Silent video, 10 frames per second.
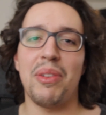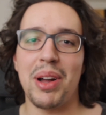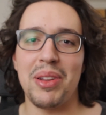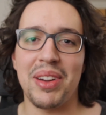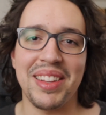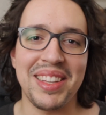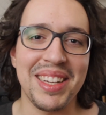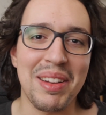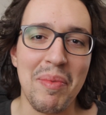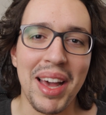the one you can see
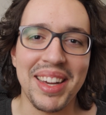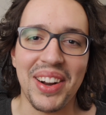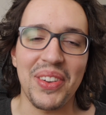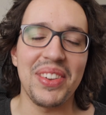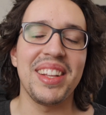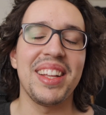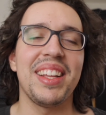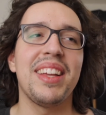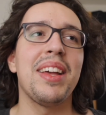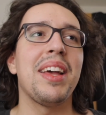in the background,
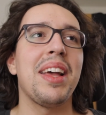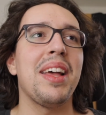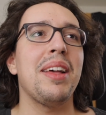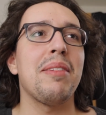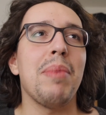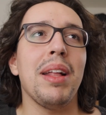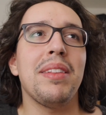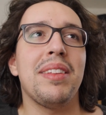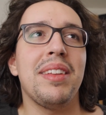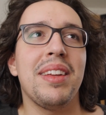
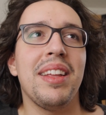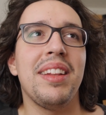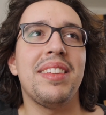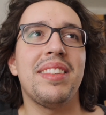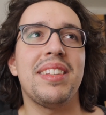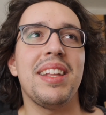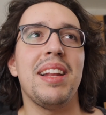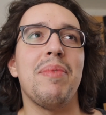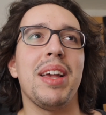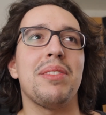but it
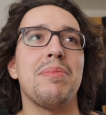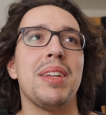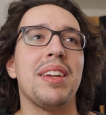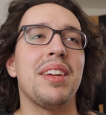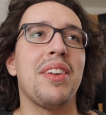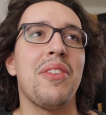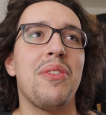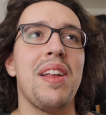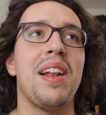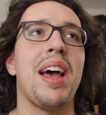still makes me
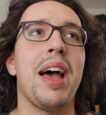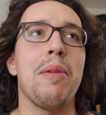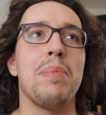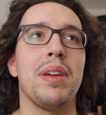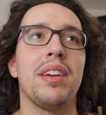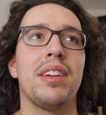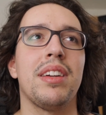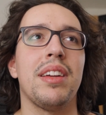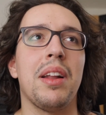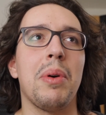feel happy
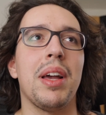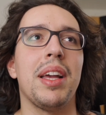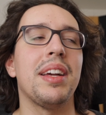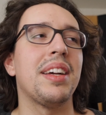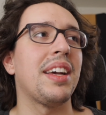in a way.